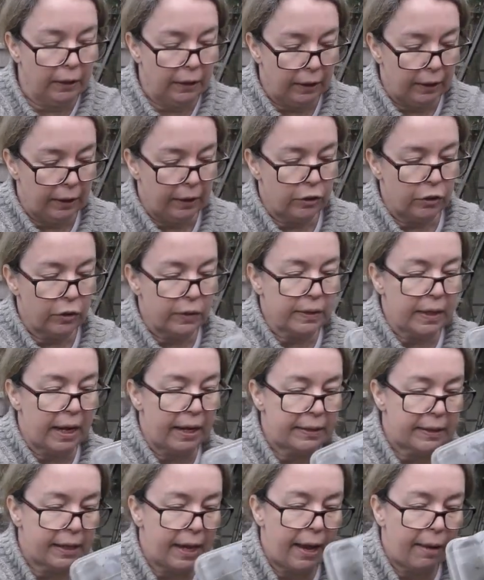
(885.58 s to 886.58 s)
it just
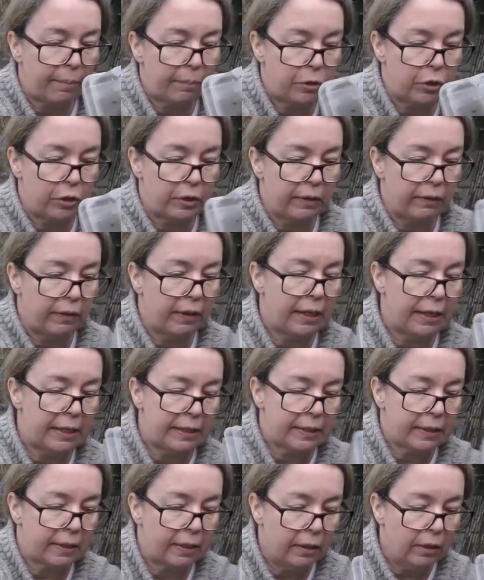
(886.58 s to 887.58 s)
gets captured in
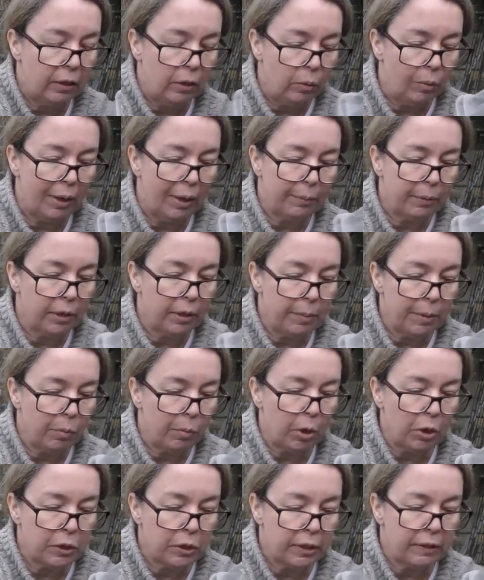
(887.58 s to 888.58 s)
these. Well, I'm going to be
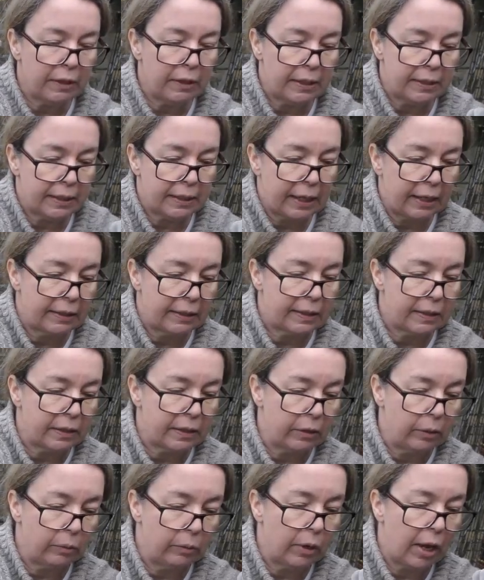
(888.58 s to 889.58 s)
wanting these again
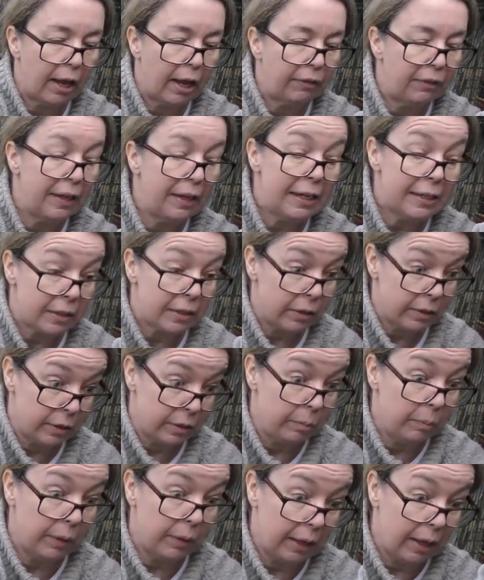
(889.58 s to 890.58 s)
soon. And these are
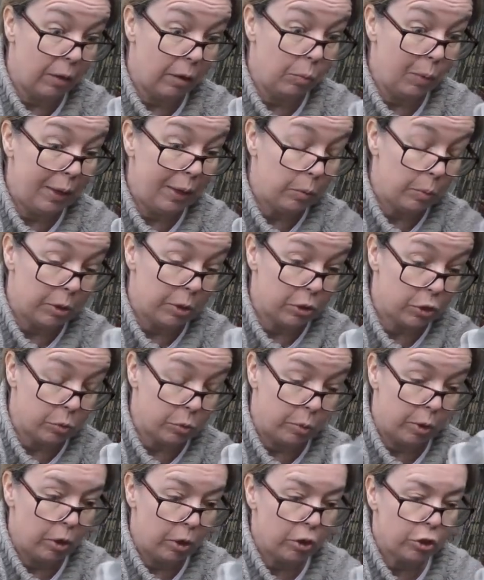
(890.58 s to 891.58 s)
something I will want to
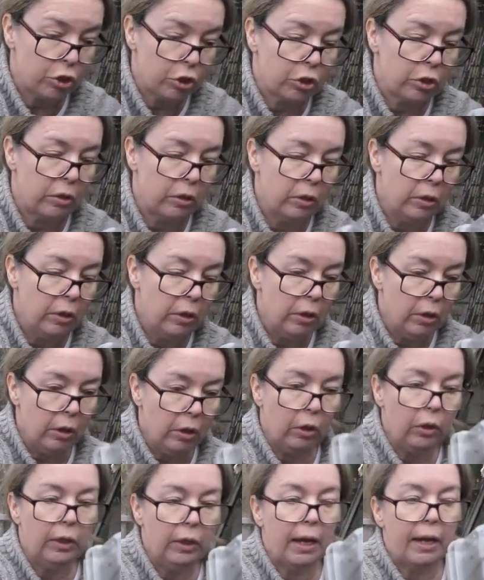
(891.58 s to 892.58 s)
wash,
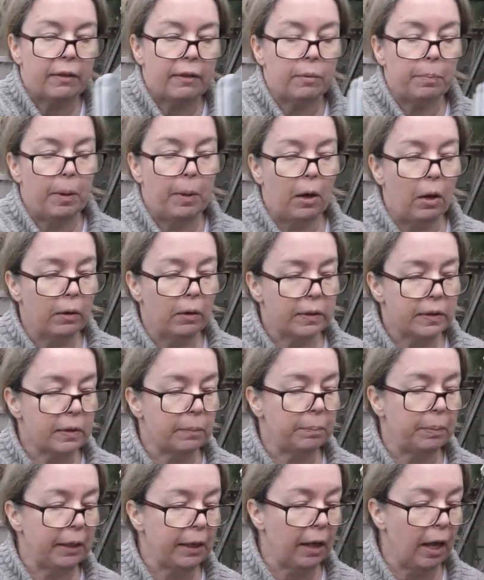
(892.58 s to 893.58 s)
unlike the pots,
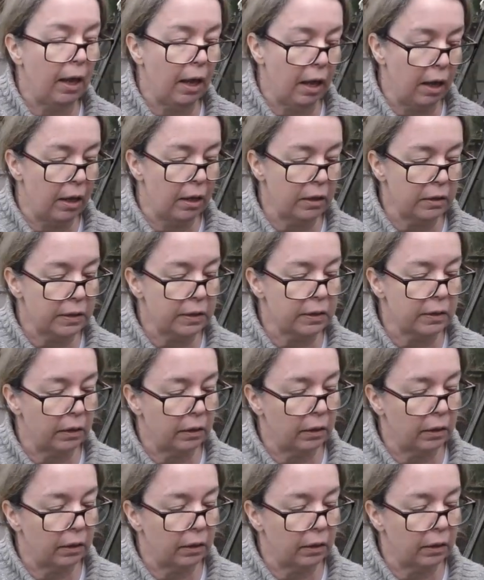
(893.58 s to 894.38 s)
because